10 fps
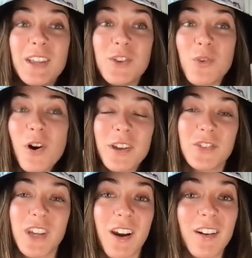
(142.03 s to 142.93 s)
you all have
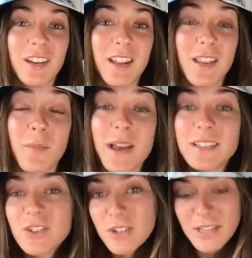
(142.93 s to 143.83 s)
shared and the
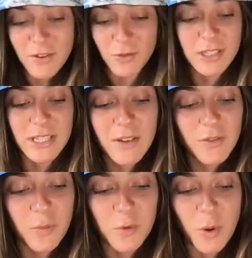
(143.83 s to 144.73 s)
messages I've
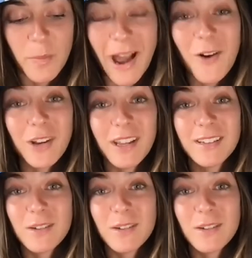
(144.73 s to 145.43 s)
received from you about it